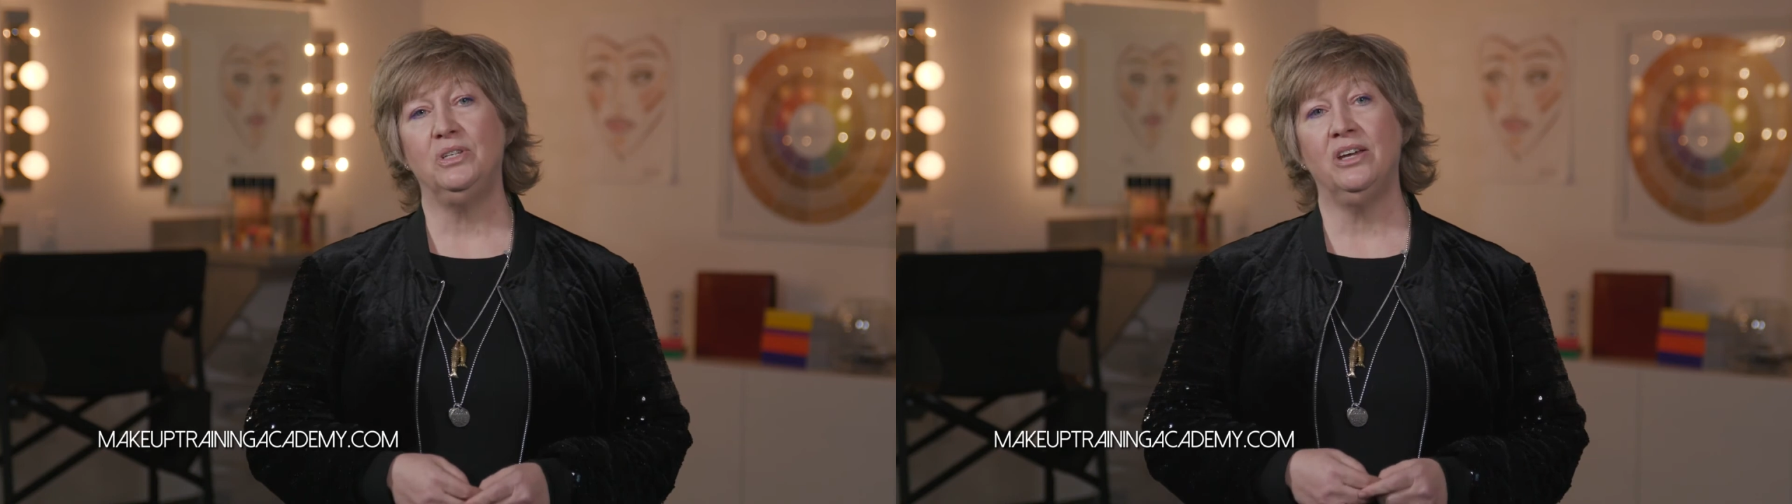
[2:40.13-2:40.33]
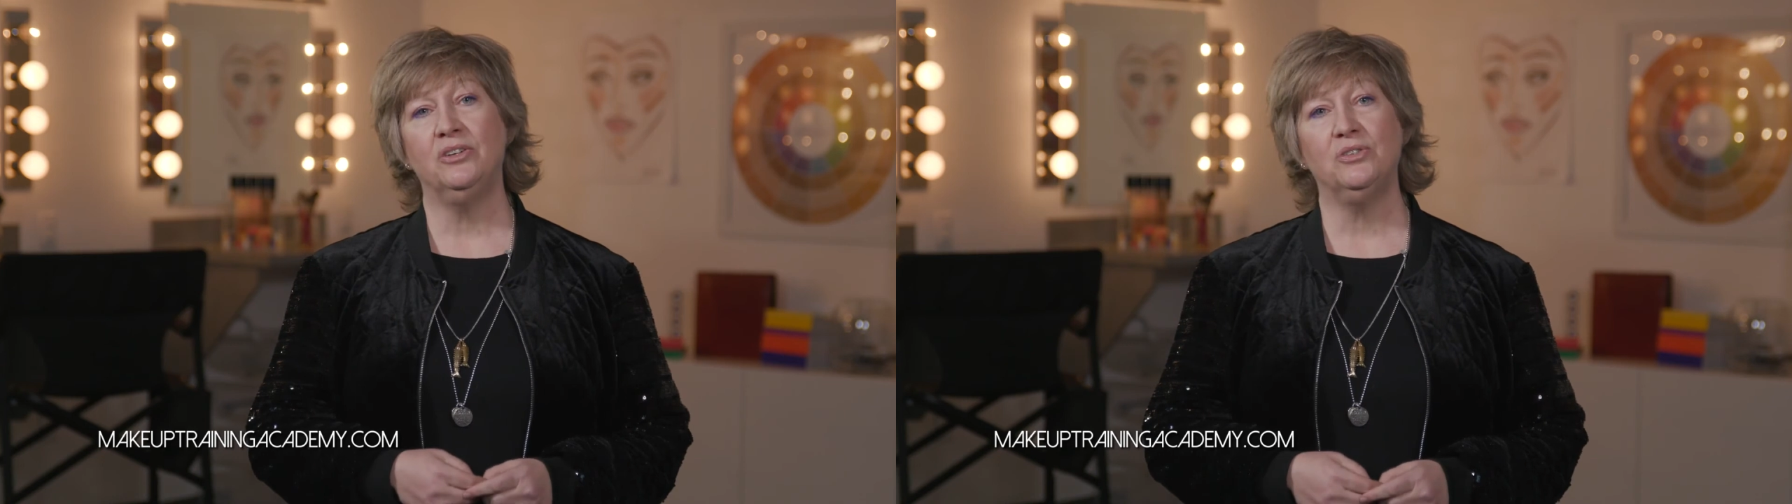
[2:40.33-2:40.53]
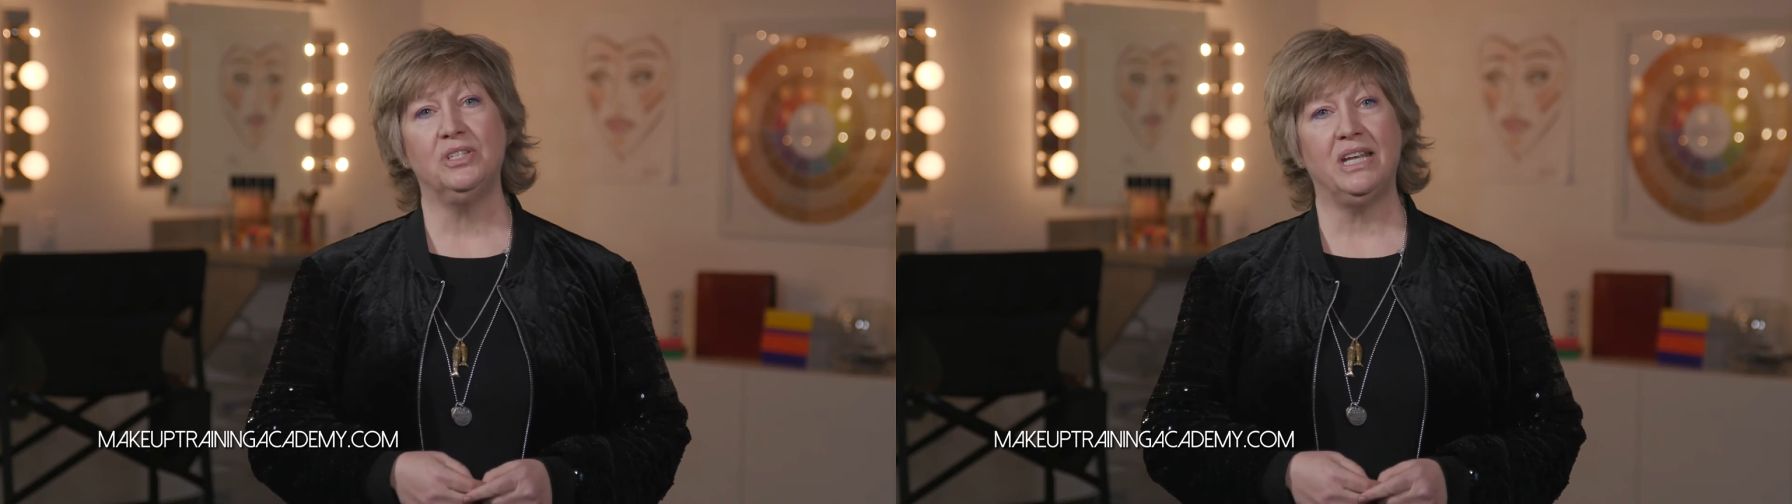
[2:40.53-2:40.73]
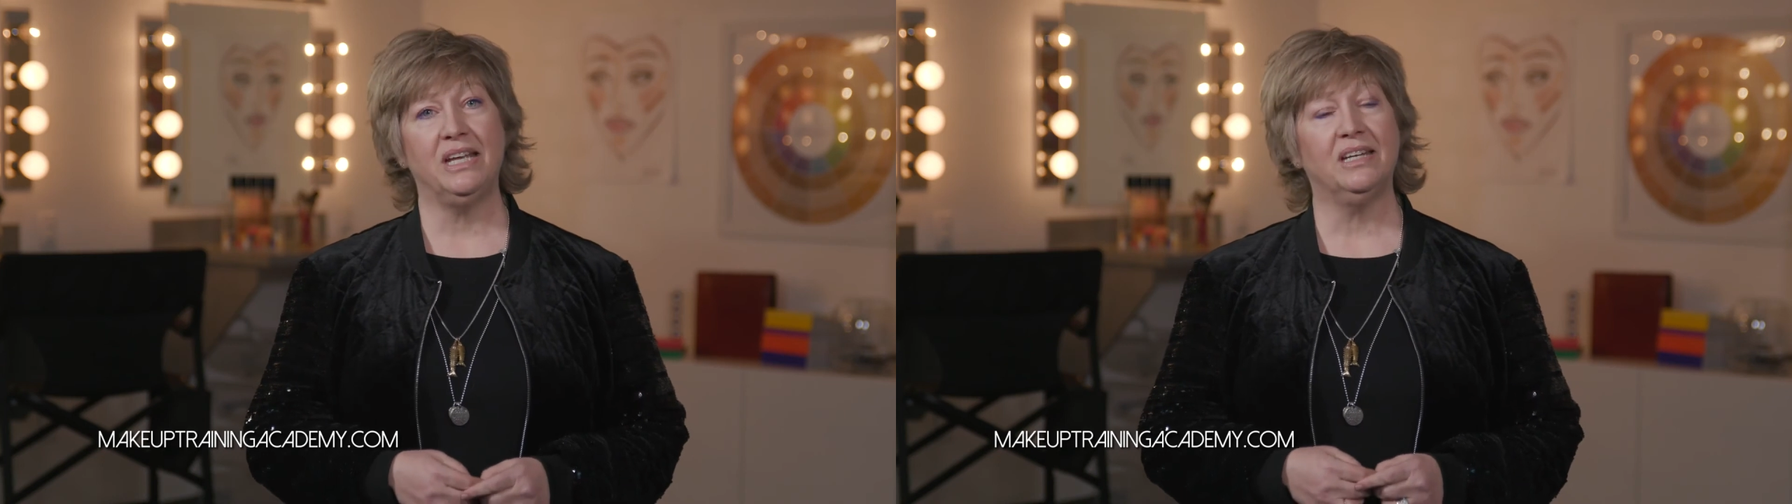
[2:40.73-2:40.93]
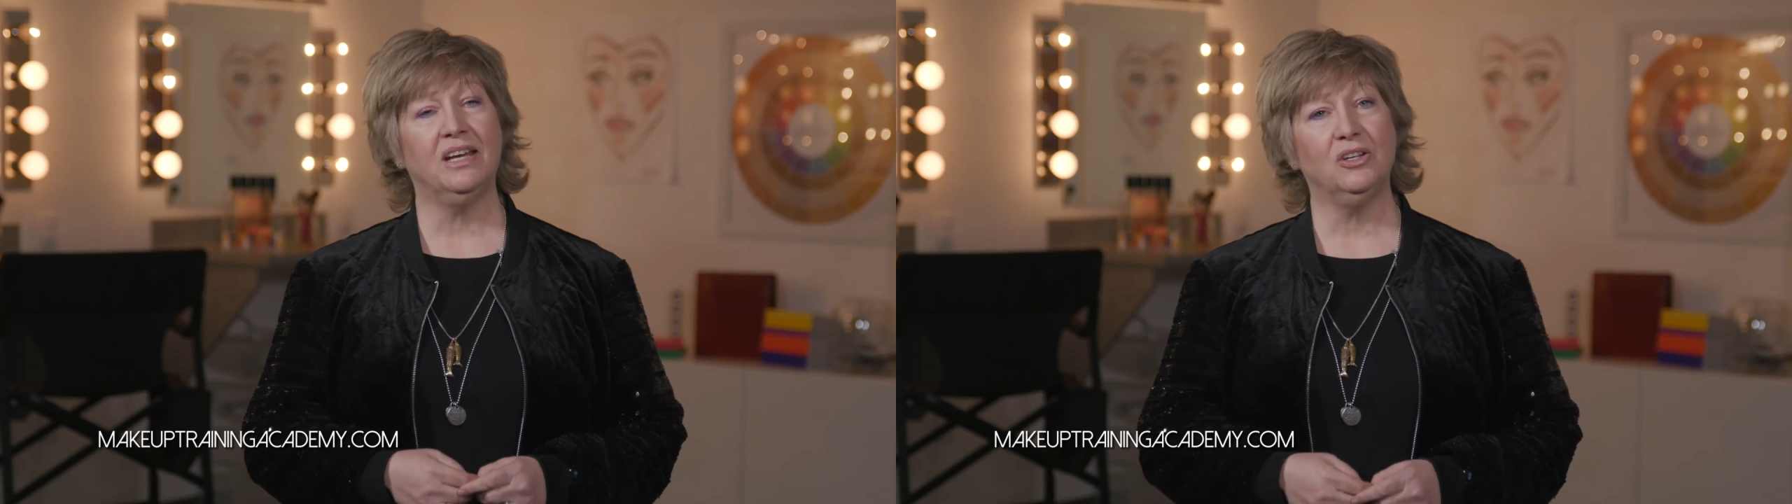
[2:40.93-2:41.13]
to
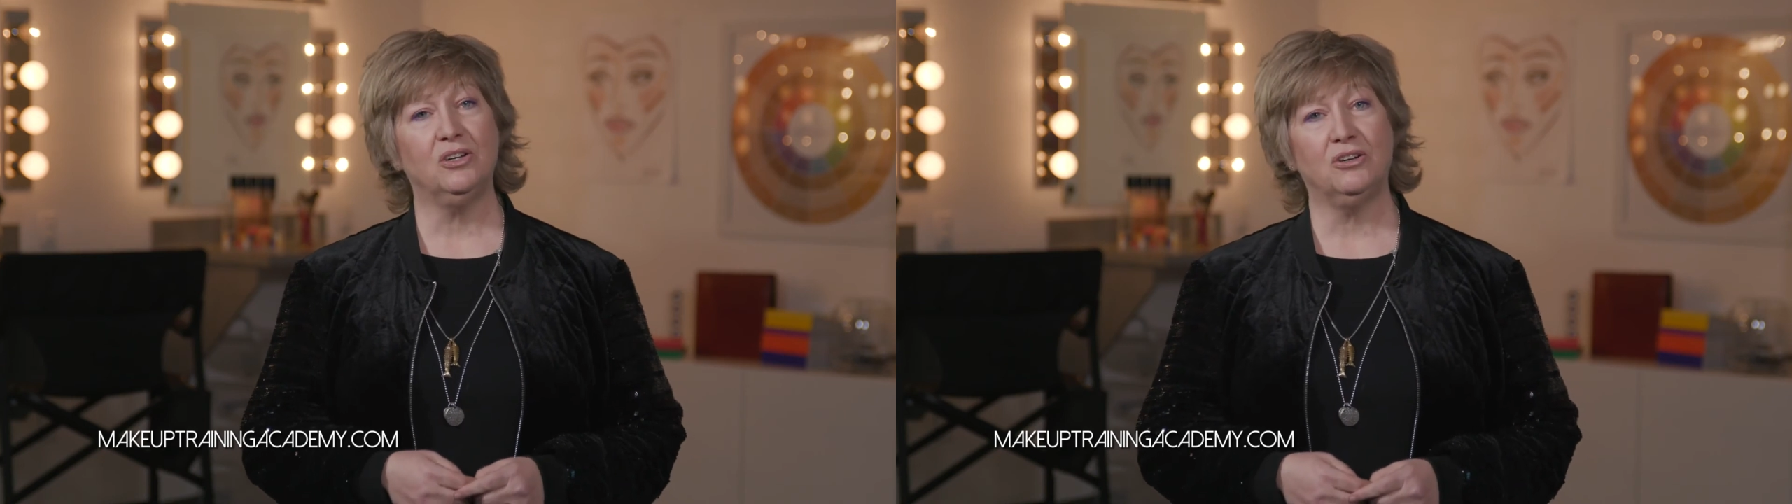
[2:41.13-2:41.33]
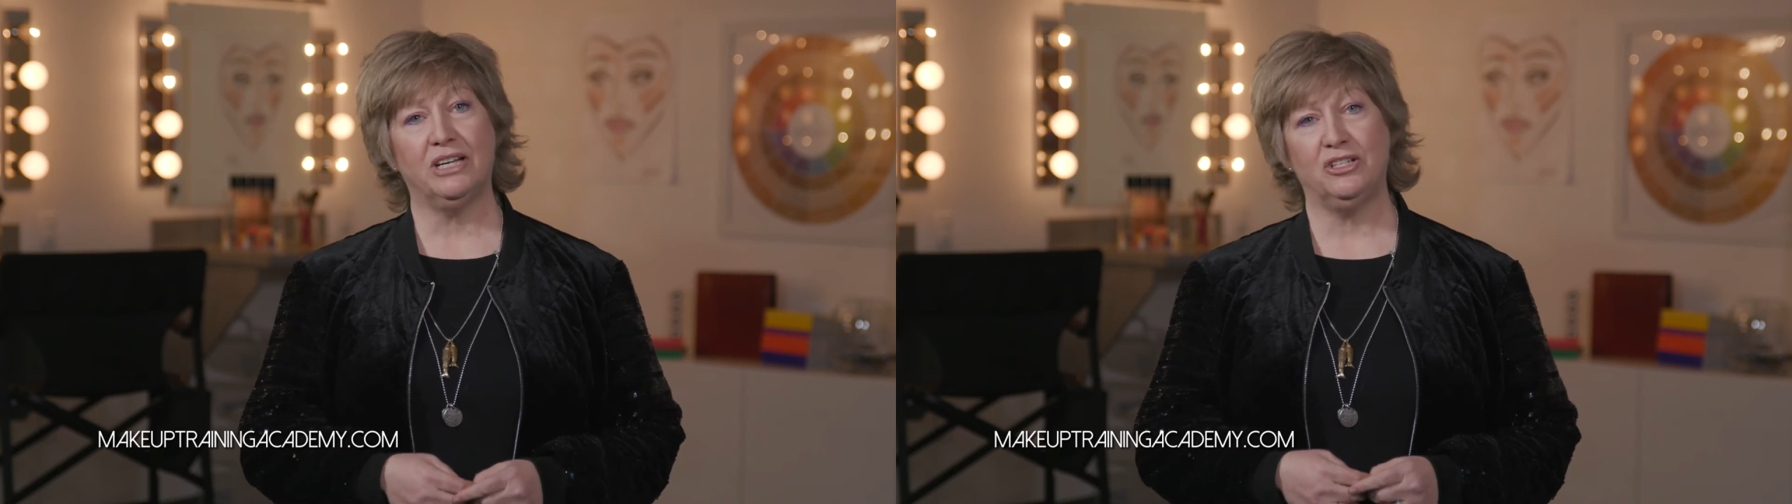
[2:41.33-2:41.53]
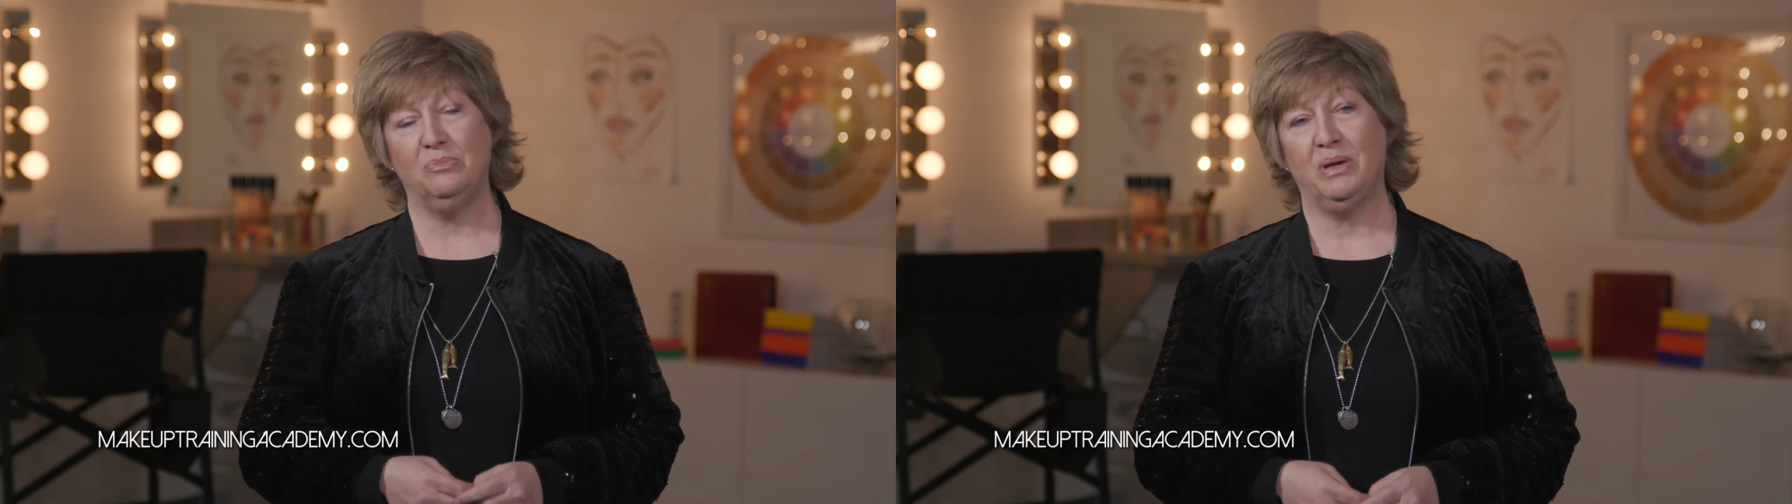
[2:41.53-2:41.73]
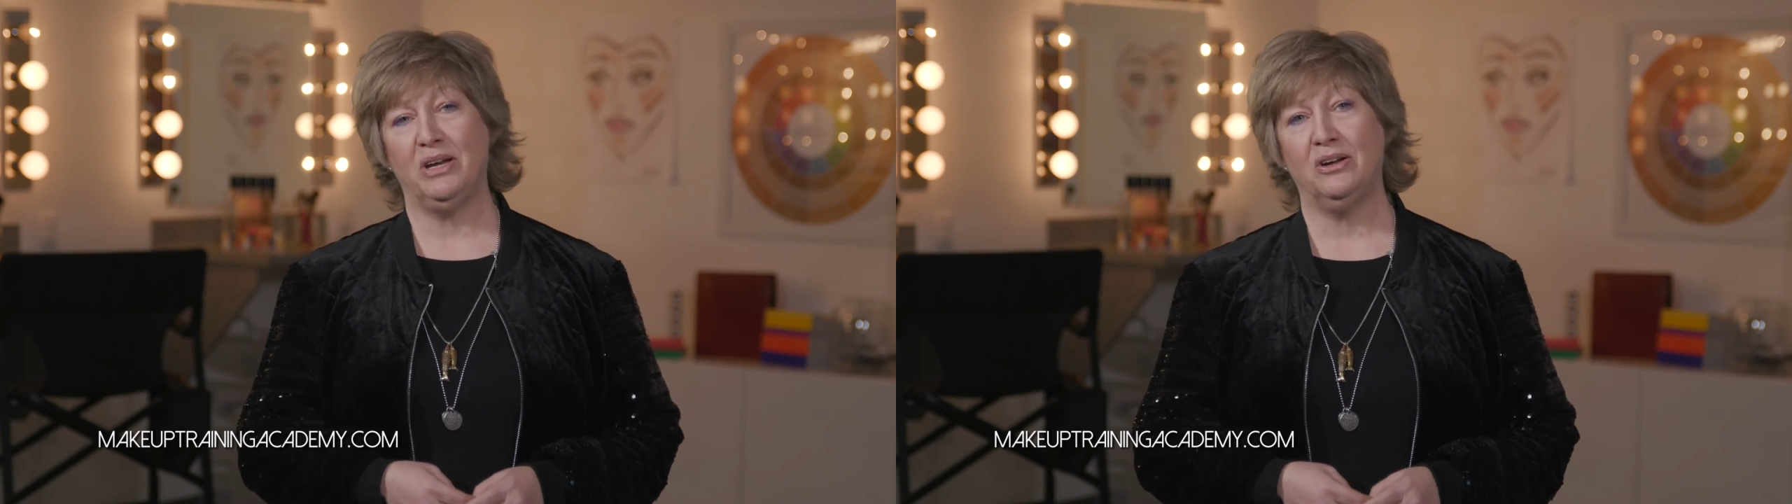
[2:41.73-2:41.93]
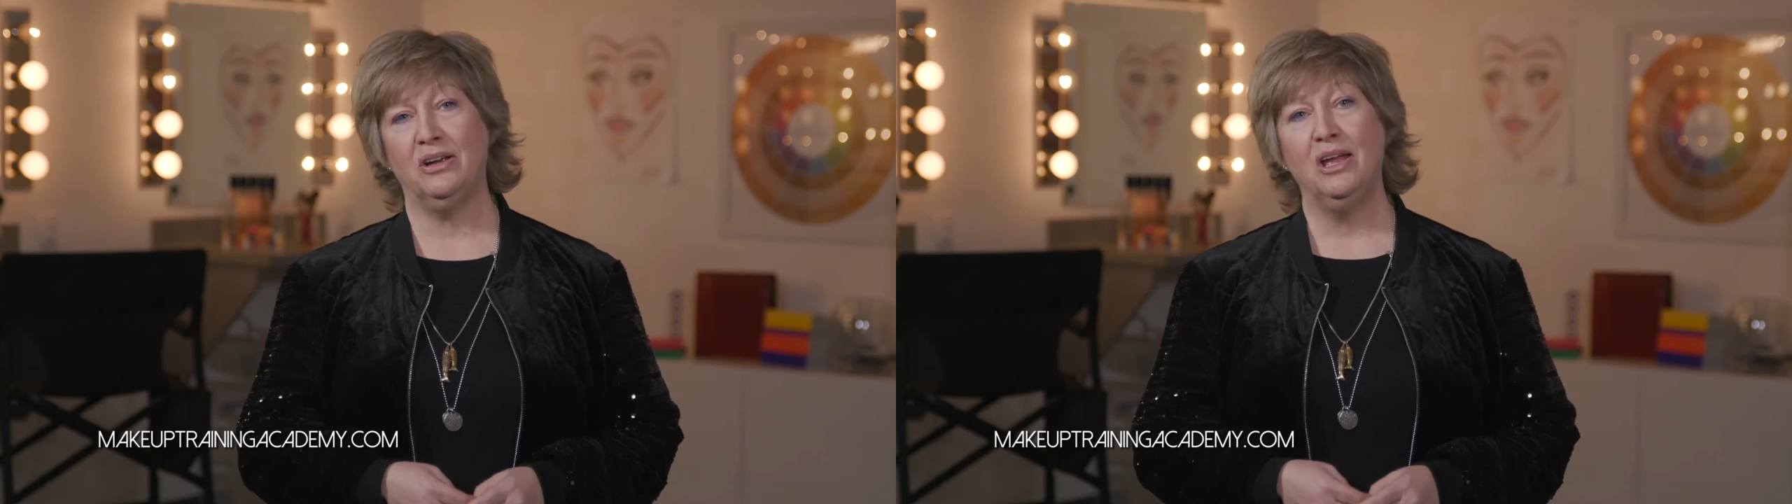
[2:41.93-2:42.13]
understand color correction
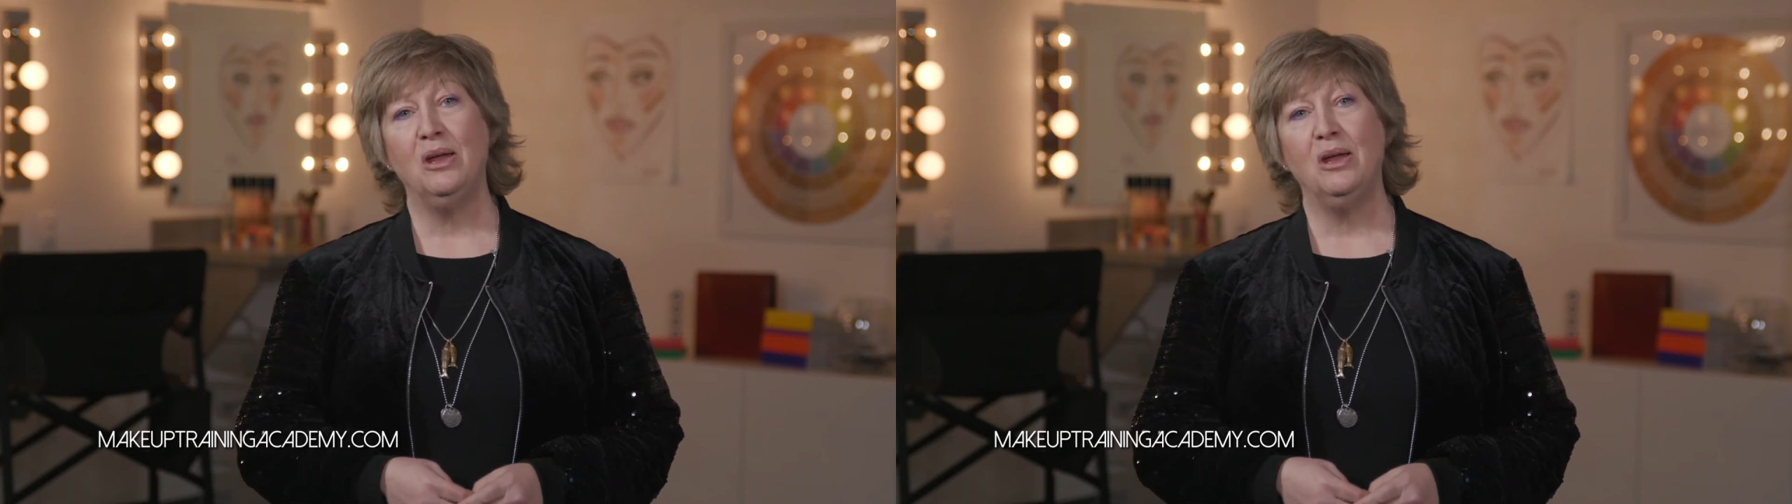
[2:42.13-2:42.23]
better.